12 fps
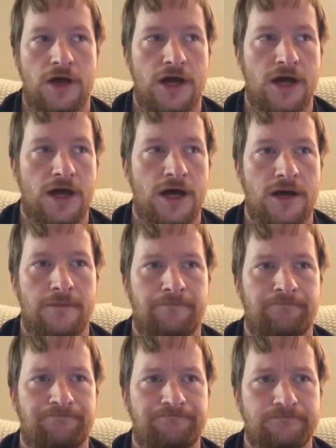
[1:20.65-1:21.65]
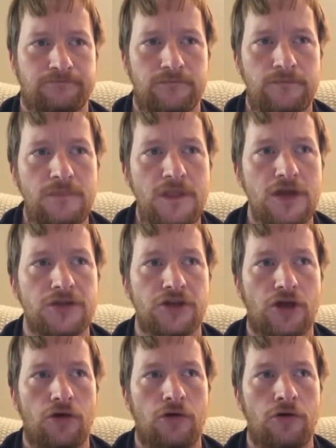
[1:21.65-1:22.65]
The
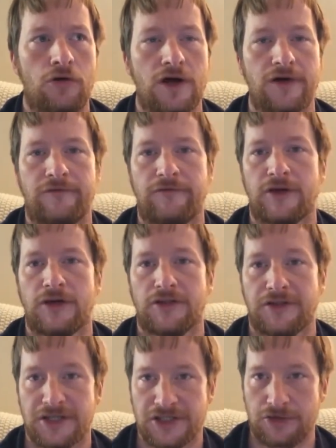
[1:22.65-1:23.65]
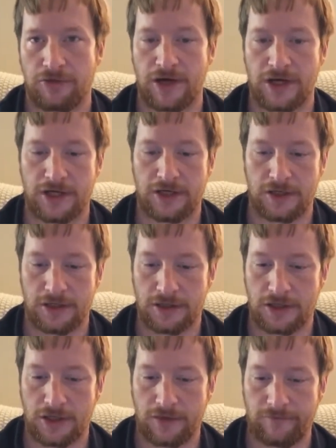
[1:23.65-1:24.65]
goal of this training,
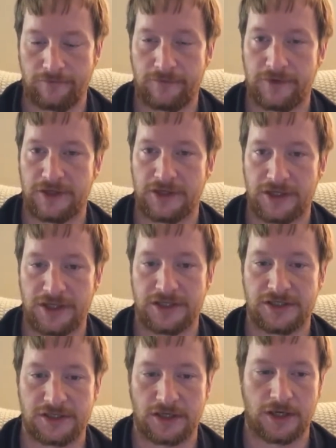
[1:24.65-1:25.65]
these